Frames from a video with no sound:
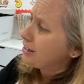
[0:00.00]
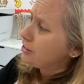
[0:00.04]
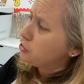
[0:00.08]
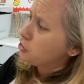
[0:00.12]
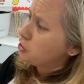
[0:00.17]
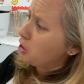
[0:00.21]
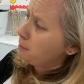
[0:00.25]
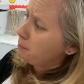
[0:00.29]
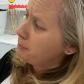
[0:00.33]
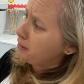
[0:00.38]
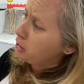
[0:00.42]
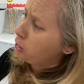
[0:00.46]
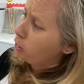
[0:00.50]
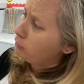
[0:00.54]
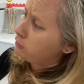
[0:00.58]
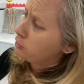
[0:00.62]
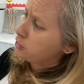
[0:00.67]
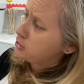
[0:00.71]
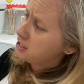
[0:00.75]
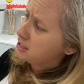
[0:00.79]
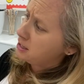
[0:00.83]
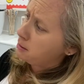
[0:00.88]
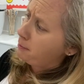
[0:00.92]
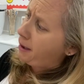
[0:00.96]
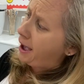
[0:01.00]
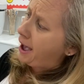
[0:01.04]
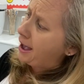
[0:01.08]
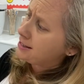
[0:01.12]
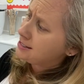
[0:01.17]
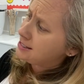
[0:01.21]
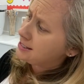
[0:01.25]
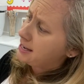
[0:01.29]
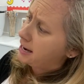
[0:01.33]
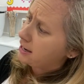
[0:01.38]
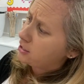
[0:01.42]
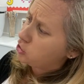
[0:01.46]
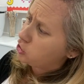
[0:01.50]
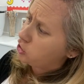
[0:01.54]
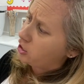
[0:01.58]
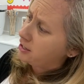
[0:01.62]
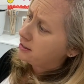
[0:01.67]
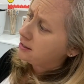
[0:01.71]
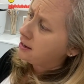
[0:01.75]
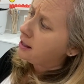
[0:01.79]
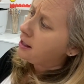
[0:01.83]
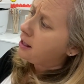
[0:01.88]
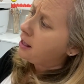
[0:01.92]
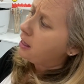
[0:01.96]
Jumping over to the math
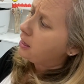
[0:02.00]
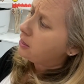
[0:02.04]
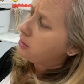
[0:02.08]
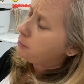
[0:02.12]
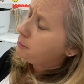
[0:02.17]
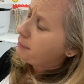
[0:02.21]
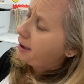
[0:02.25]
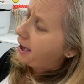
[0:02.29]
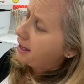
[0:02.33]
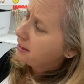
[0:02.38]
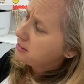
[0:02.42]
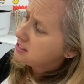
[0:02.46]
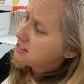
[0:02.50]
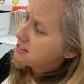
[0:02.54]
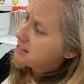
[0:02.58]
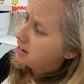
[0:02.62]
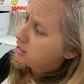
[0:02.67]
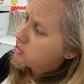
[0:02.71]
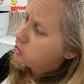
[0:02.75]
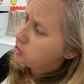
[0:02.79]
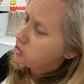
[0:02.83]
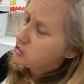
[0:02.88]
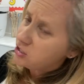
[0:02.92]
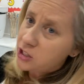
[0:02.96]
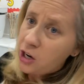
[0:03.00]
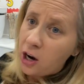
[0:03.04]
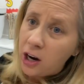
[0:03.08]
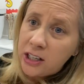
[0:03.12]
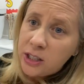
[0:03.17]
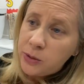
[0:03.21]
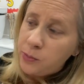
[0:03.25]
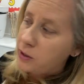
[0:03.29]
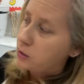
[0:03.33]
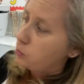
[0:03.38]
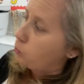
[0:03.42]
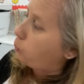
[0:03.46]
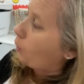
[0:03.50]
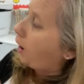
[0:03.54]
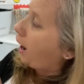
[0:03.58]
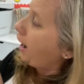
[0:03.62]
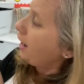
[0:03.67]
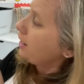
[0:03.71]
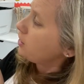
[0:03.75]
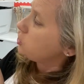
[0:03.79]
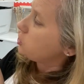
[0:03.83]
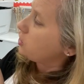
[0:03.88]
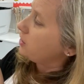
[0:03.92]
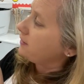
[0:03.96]
section. The math section starts with
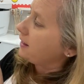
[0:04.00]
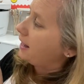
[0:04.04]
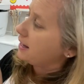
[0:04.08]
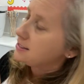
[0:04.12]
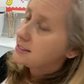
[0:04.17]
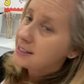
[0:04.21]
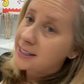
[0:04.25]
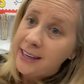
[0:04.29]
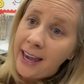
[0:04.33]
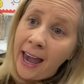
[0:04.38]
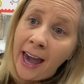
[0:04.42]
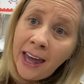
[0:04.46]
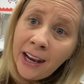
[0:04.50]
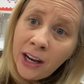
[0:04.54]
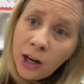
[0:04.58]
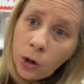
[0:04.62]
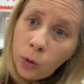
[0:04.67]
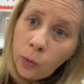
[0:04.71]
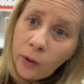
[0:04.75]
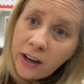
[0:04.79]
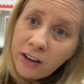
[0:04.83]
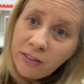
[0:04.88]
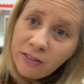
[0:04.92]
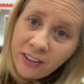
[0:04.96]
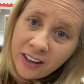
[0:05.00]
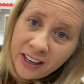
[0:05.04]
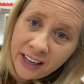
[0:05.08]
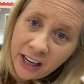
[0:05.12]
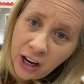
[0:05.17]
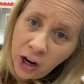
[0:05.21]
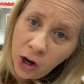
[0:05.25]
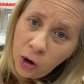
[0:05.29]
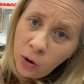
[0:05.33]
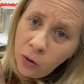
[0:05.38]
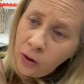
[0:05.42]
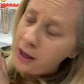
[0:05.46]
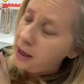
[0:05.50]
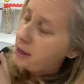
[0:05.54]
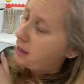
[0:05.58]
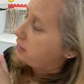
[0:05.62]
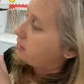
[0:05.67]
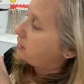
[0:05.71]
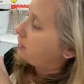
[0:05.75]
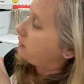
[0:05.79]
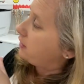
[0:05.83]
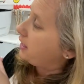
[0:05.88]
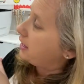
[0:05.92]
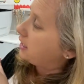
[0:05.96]
watch, and that's again a quick video
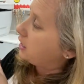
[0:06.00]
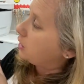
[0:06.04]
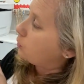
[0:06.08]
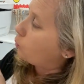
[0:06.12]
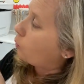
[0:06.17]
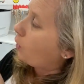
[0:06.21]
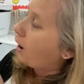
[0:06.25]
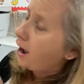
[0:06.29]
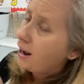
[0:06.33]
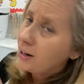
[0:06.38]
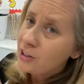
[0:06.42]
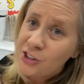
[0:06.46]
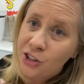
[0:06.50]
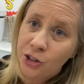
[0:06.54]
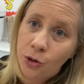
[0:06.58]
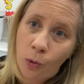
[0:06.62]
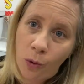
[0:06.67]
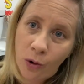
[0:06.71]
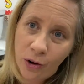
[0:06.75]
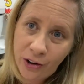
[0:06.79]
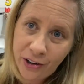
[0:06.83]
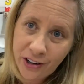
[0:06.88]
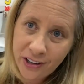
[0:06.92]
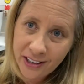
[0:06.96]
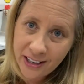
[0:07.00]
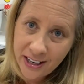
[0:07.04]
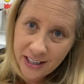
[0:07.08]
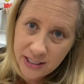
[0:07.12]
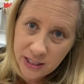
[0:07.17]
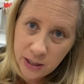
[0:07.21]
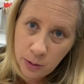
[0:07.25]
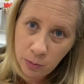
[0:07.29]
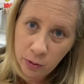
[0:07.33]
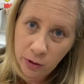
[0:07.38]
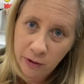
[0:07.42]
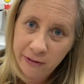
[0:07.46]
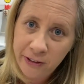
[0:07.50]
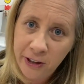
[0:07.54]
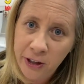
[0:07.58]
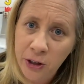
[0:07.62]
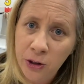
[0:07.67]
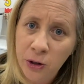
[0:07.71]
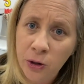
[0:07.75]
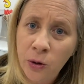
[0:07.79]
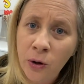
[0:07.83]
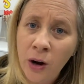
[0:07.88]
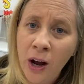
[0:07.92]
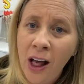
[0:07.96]
that they can watch in order to get some
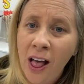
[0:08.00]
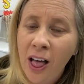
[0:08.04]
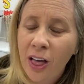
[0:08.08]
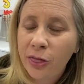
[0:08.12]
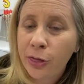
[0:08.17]
review.